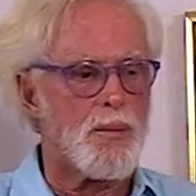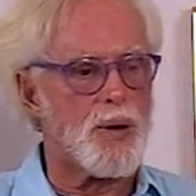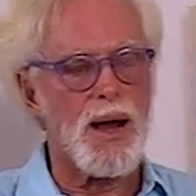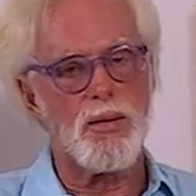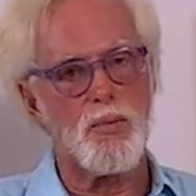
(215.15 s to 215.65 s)

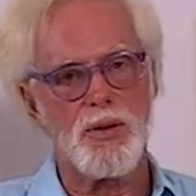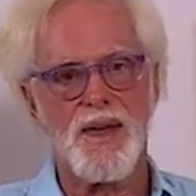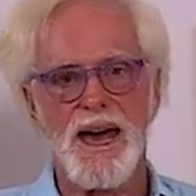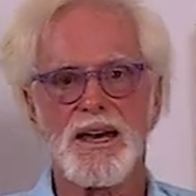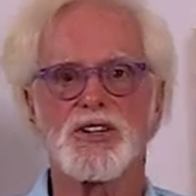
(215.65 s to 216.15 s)
Problem with
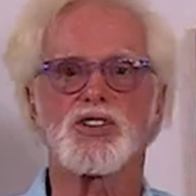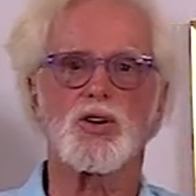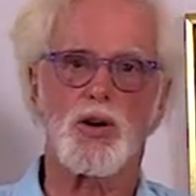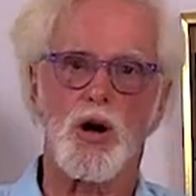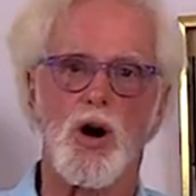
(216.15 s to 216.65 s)
that is
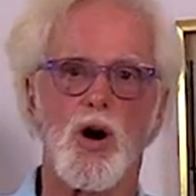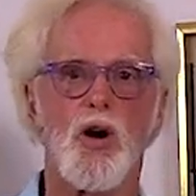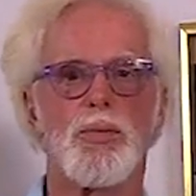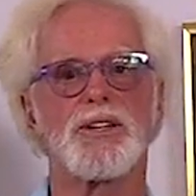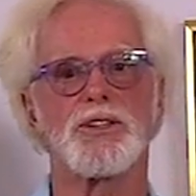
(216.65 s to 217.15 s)
there are a
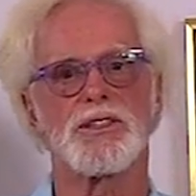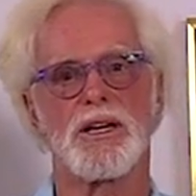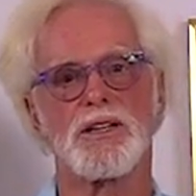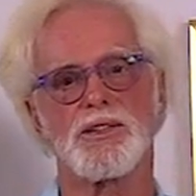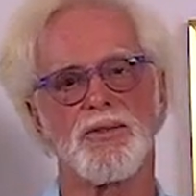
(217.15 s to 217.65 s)
whole bunch of
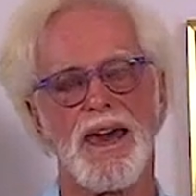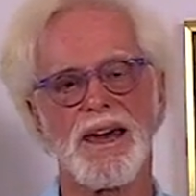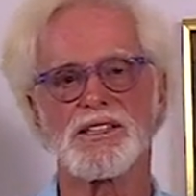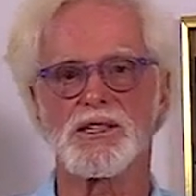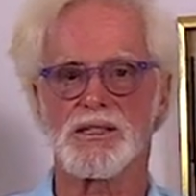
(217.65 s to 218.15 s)
tons of
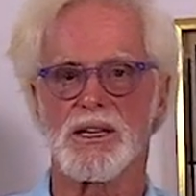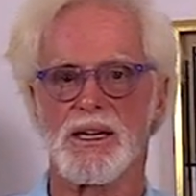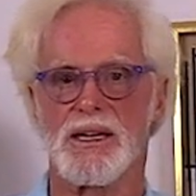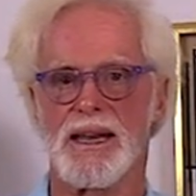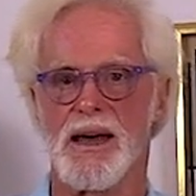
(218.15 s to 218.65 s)
gases that
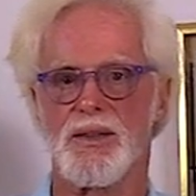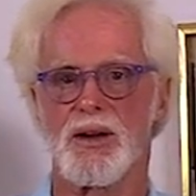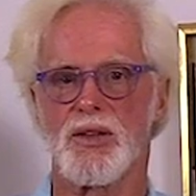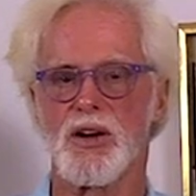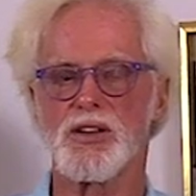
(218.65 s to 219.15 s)
get down
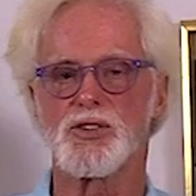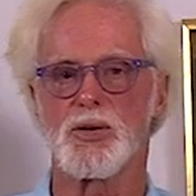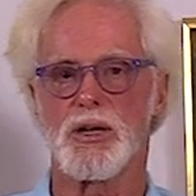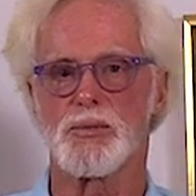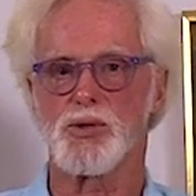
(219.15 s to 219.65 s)
there that also
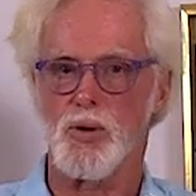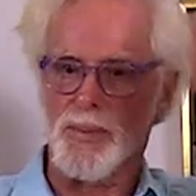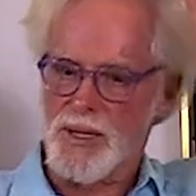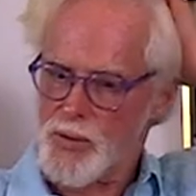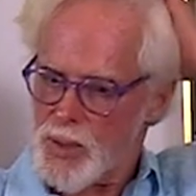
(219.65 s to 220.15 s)
get
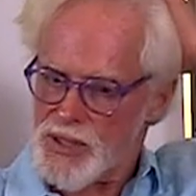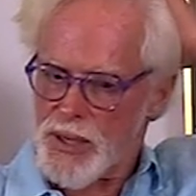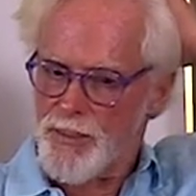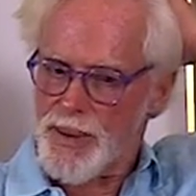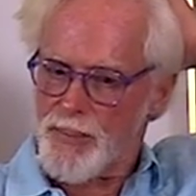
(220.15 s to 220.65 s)
absorbed. That's why
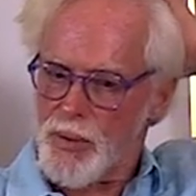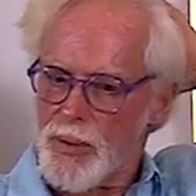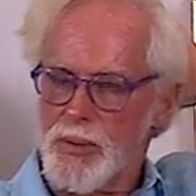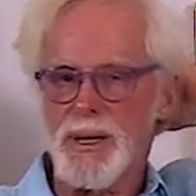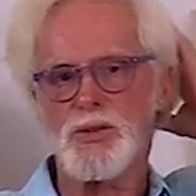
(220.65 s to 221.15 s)
some
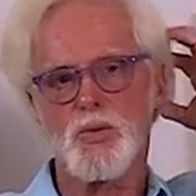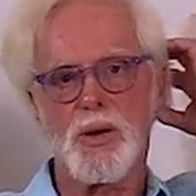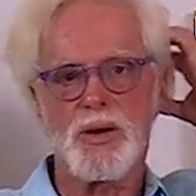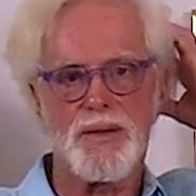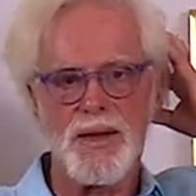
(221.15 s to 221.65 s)
people, when I was
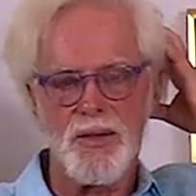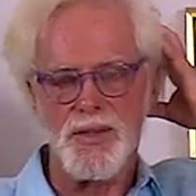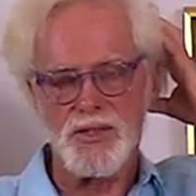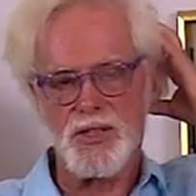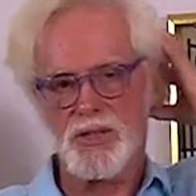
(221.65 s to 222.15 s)
working at the
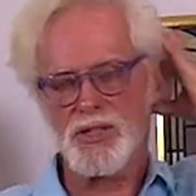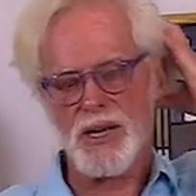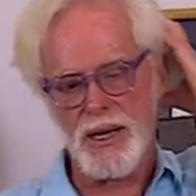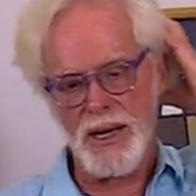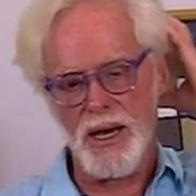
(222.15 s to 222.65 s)
Health Institute of
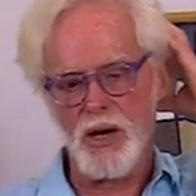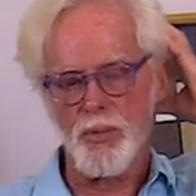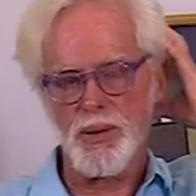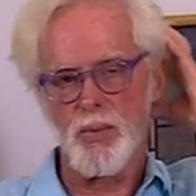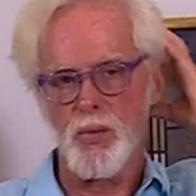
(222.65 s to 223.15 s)
San
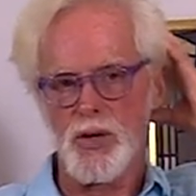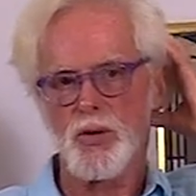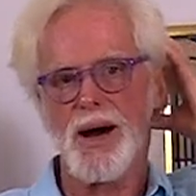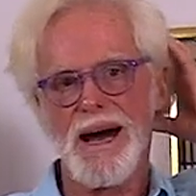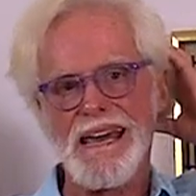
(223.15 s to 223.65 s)
Diego, people would
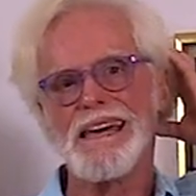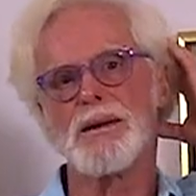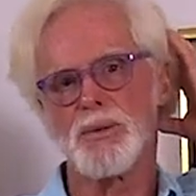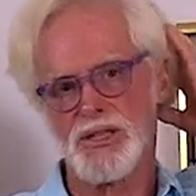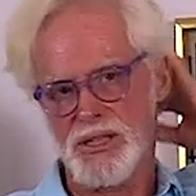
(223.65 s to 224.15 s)
do high
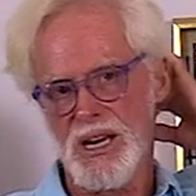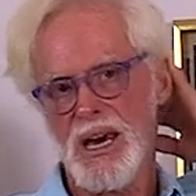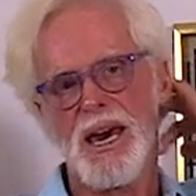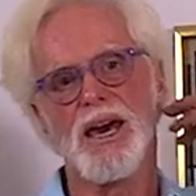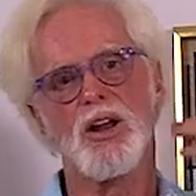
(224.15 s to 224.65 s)
enemas.
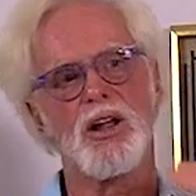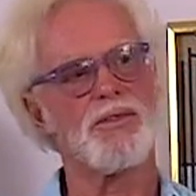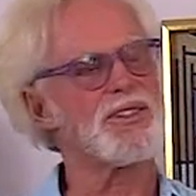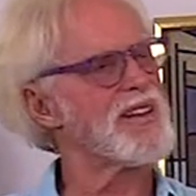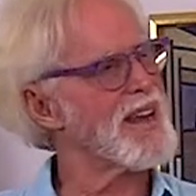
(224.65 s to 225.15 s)
And all
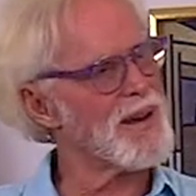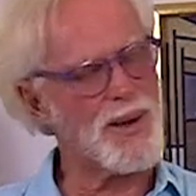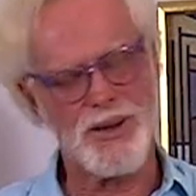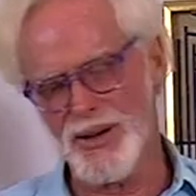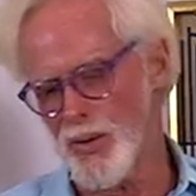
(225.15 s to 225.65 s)
of a sudden they come
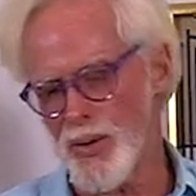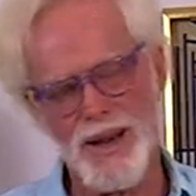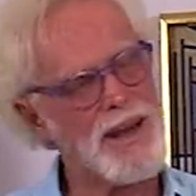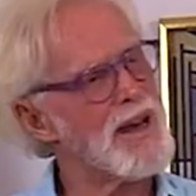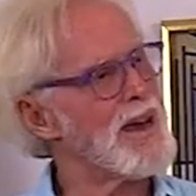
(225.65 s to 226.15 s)
out, you know
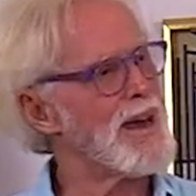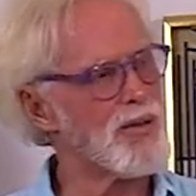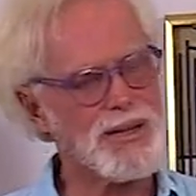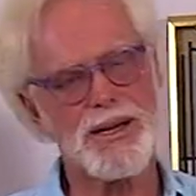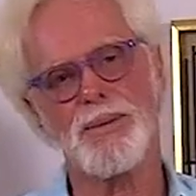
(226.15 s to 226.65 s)
what?
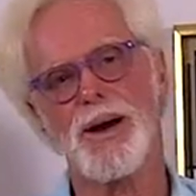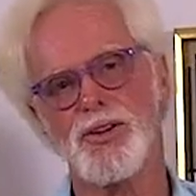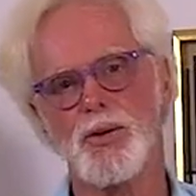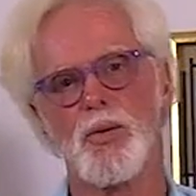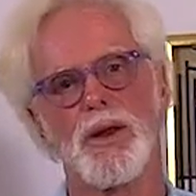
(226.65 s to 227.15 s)
Every time I
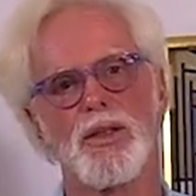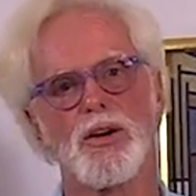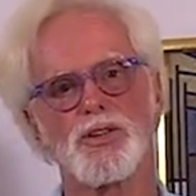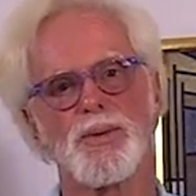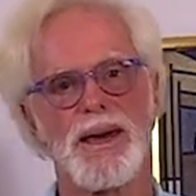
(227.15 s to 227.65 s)
do one of
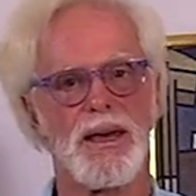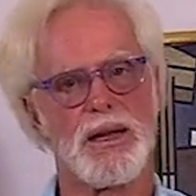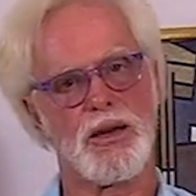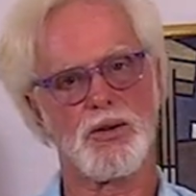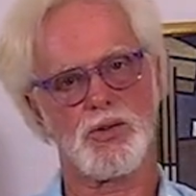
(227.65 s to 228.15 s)
those, my
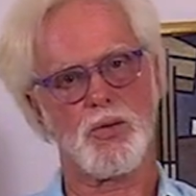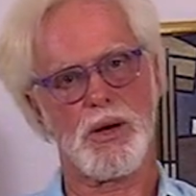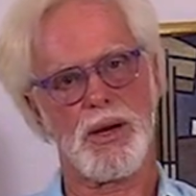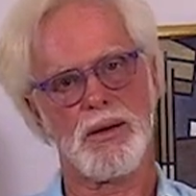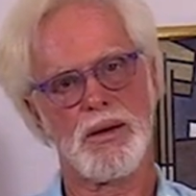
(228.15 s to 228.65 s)
headache goes
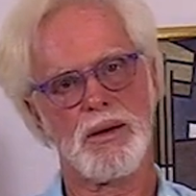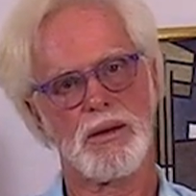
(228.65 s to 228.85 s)
away.